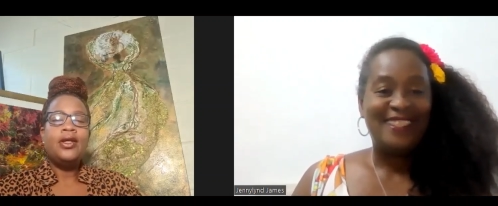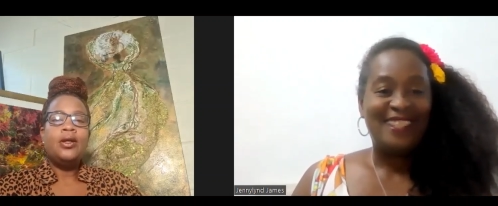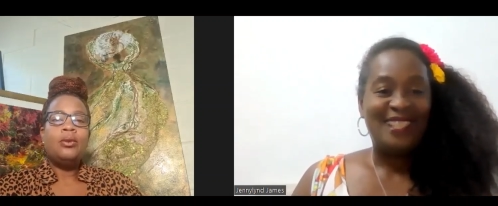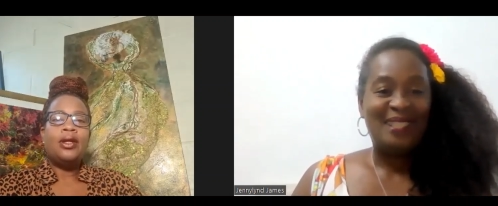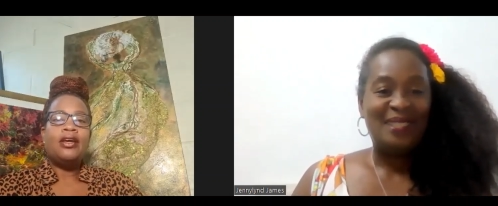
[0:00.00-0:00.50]

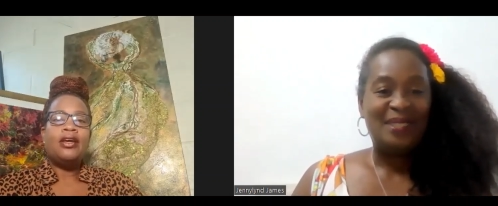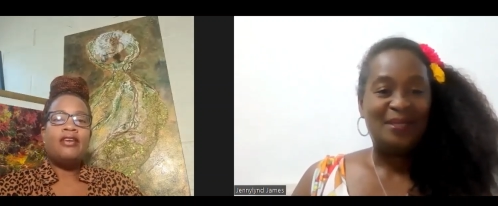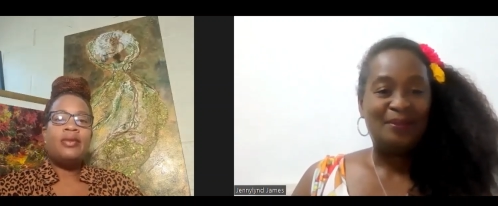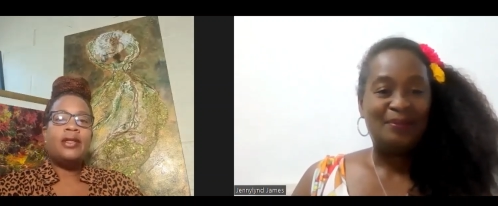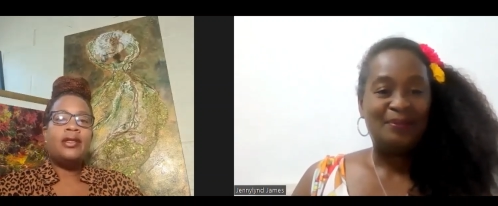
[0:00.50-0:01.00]
Speaker 1: Well, I've
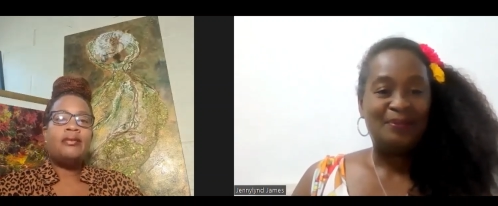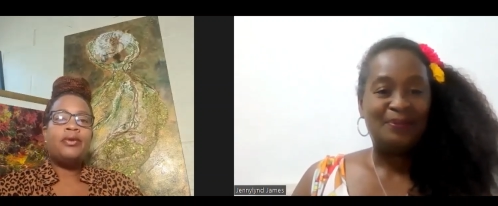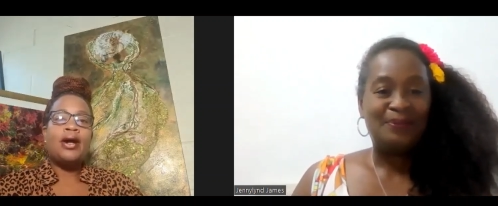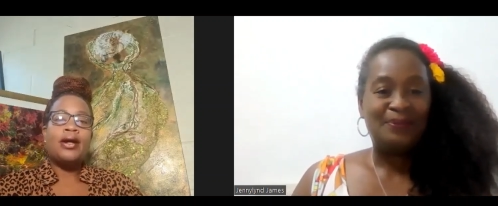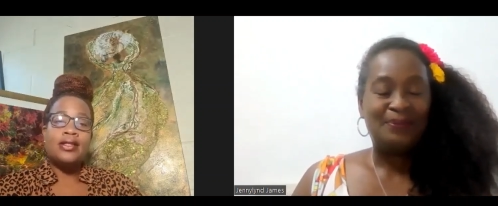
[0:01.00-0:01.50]
been
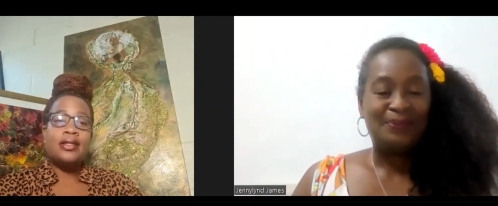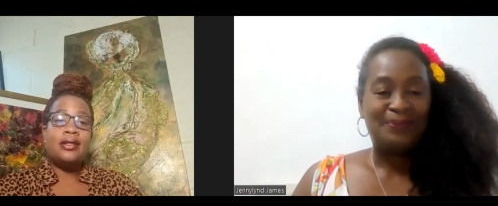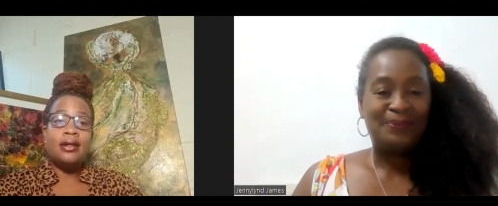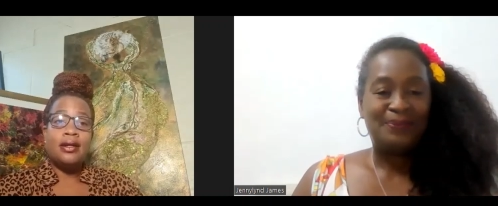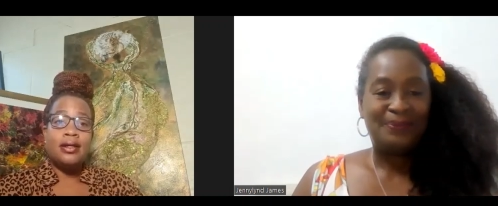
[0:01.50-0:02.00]
practicing
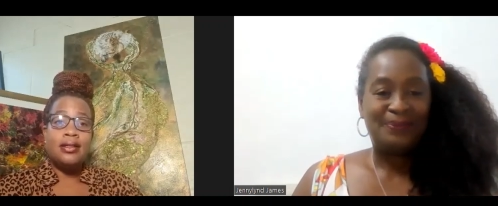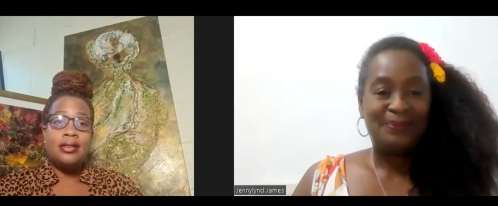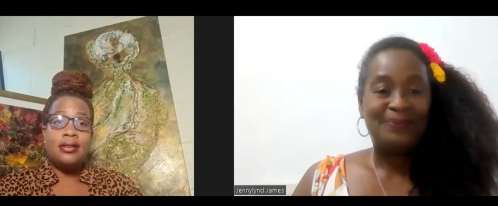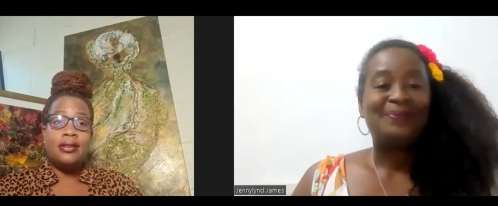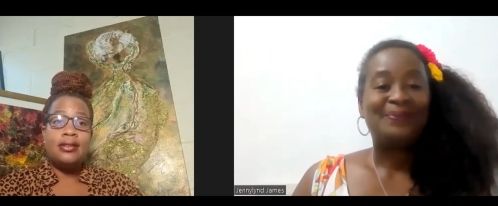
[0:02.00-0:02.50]
art
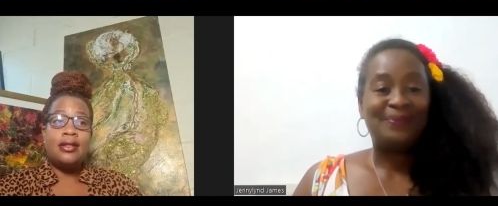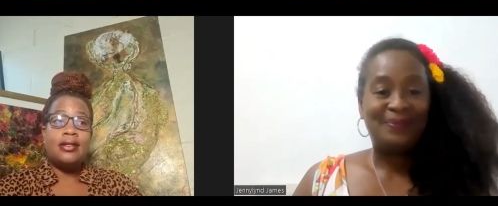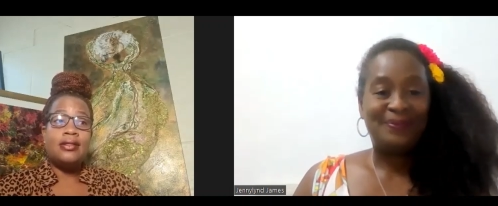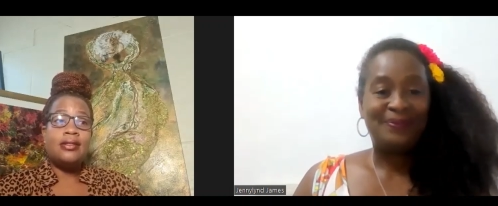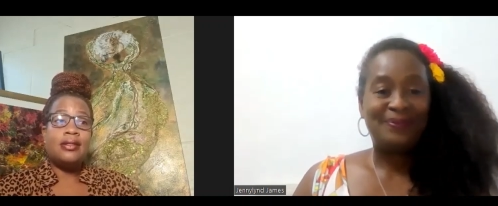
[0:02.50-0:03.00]

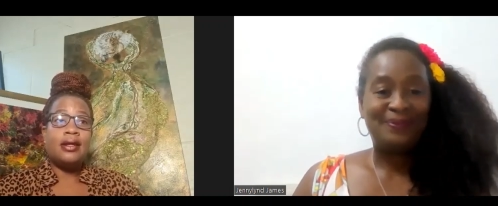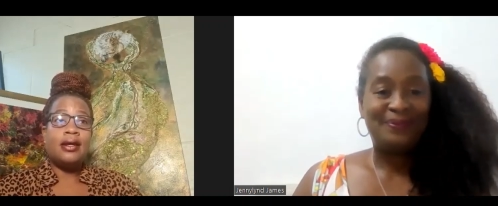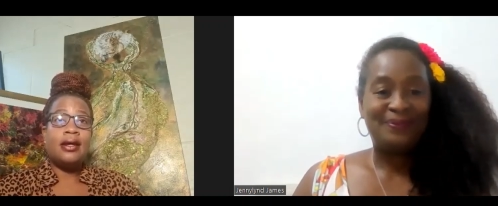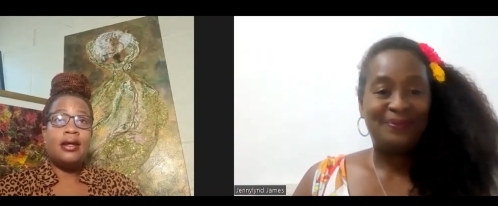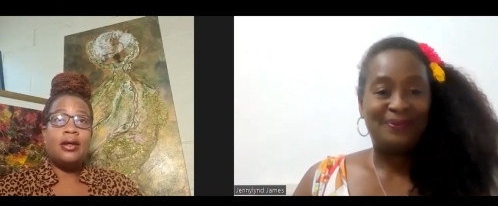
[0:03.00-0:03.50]
since
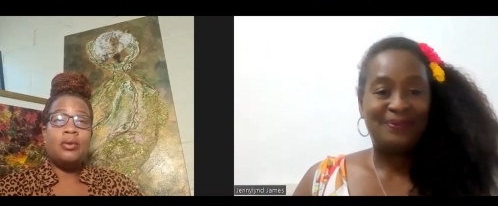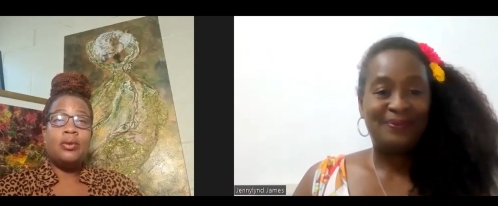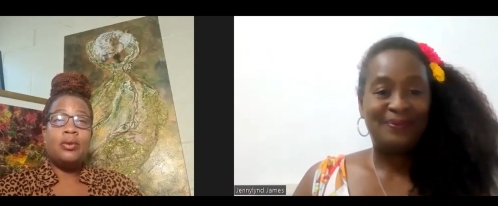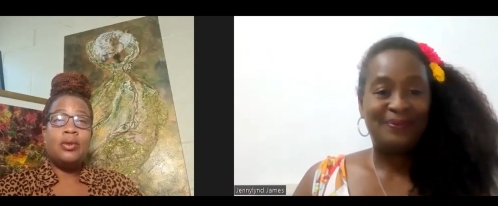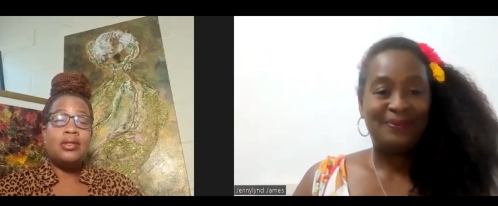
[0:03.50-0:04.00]
I
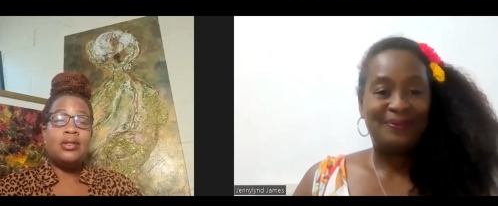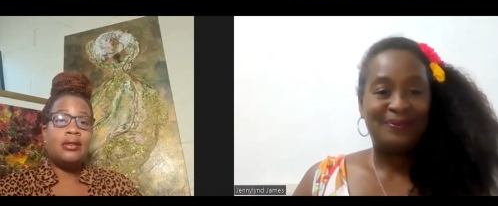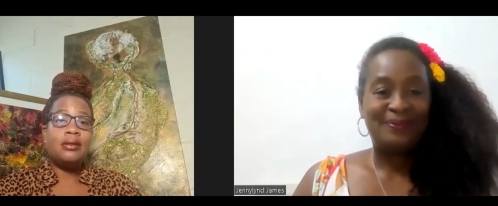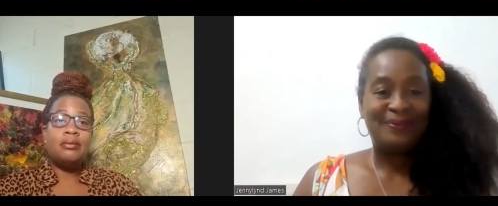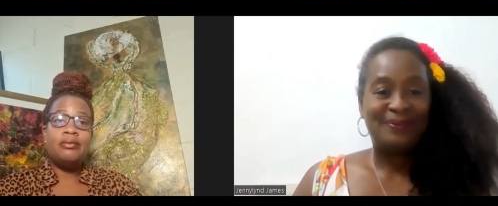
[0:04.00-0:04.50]
was
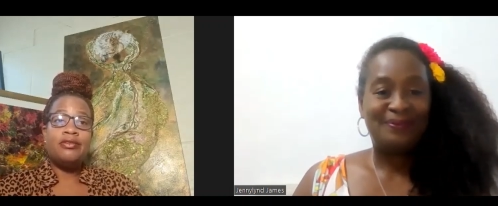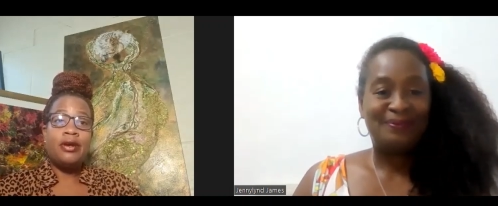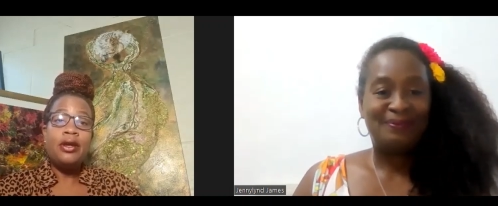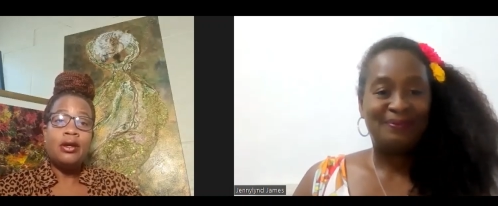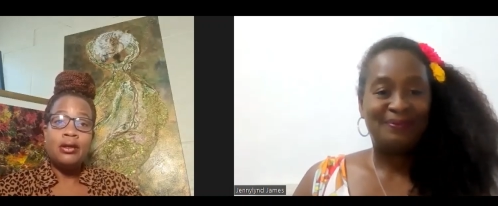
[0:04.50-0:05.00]
um, very
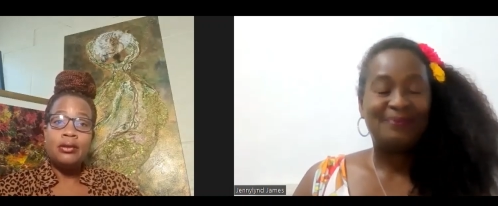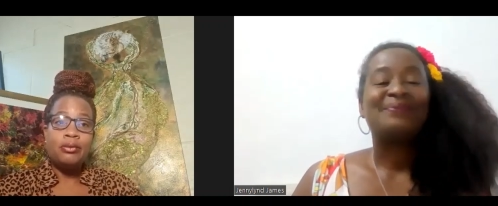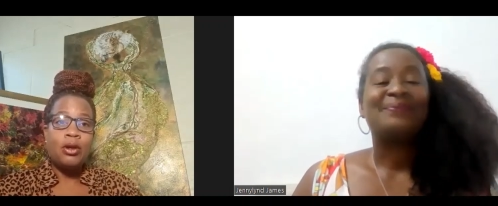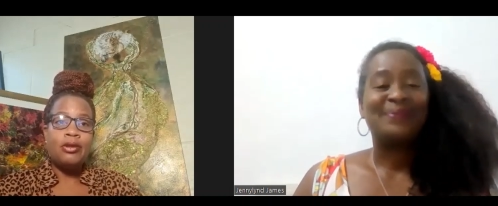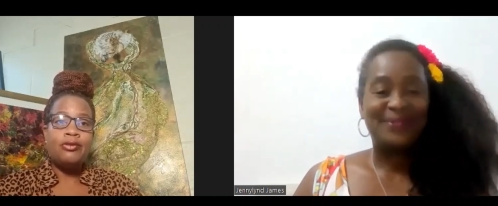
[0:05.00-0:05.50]
young,
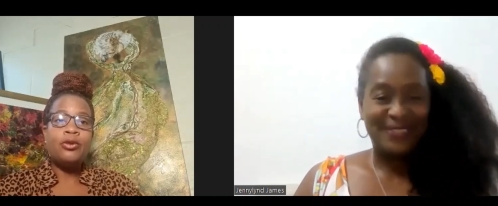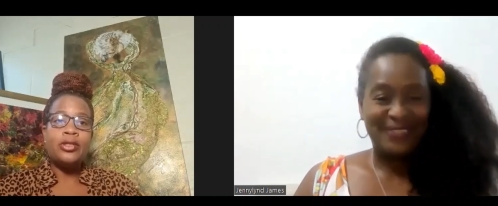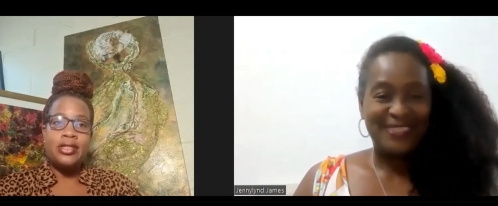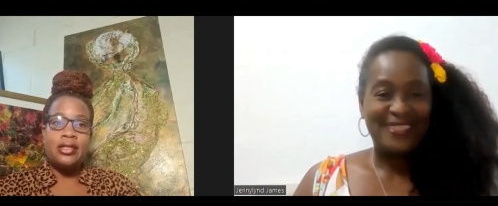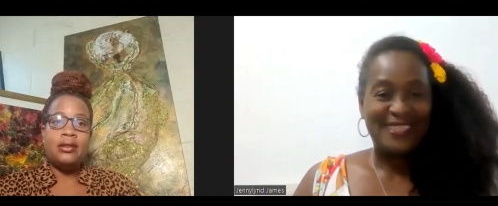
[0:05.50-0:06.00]
probably
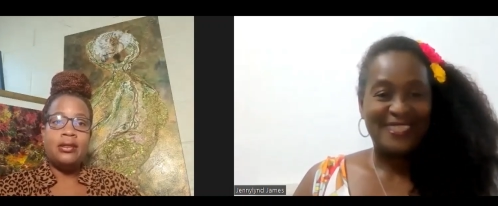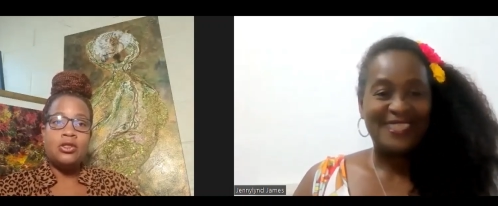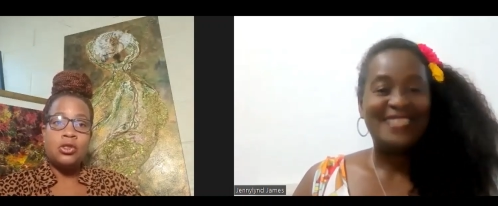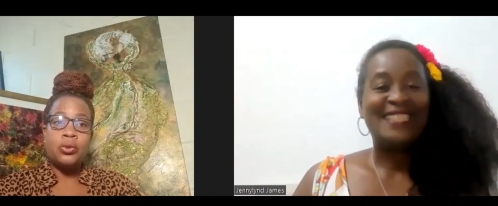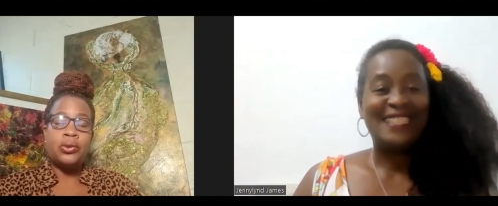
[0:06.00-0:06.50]
14 in
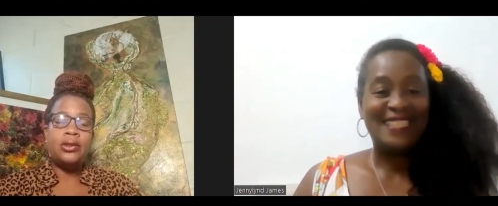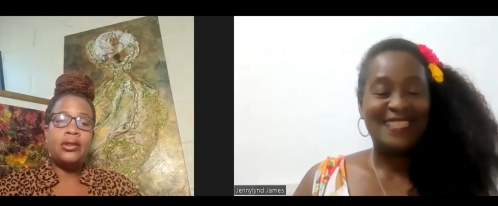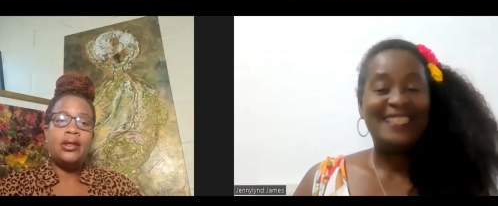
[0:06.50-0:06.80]
school.